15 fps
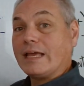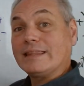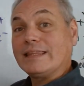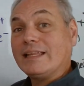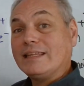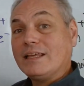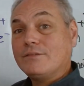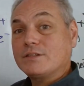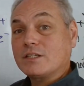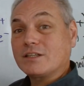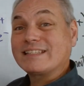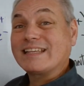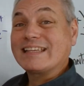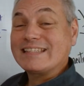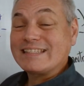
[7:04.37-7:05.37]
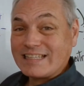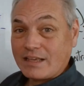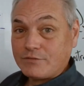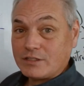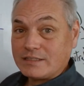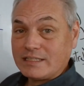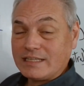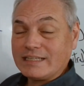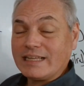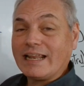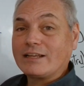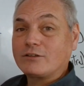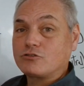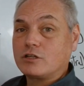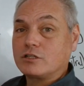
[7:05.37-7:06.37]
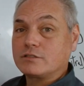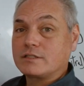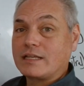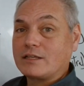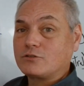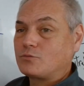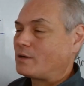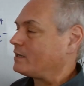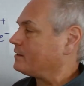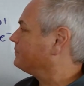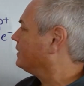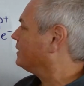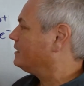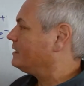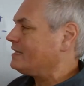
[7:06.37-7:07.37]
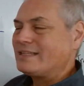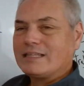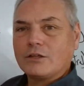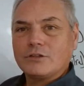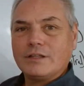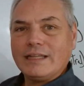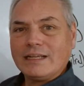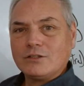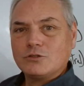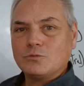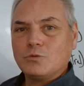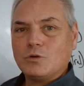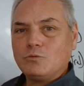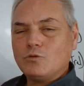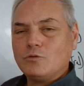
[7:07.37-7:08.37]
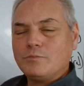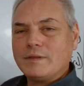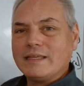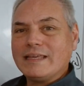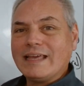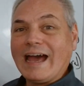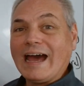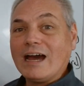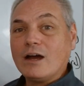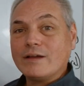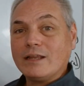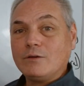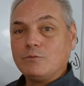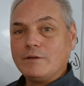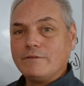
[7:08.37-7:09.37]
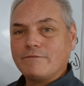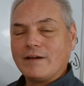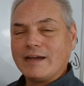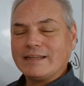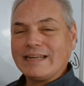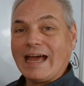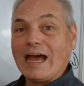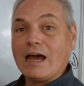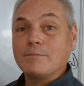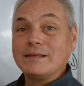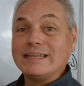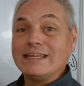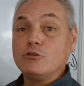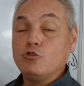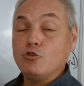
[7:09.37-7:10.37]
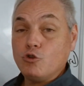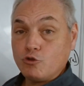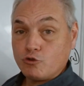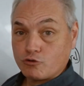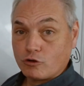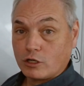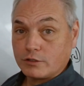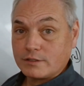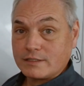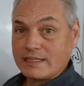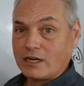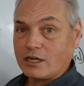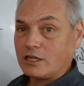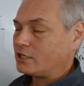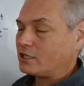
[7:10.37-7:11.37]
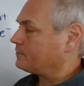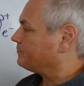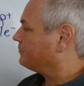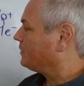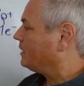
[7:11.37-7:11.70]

And that gives us 17 electrons as well. Now, the next one will be, how can we find how many neutrons there are?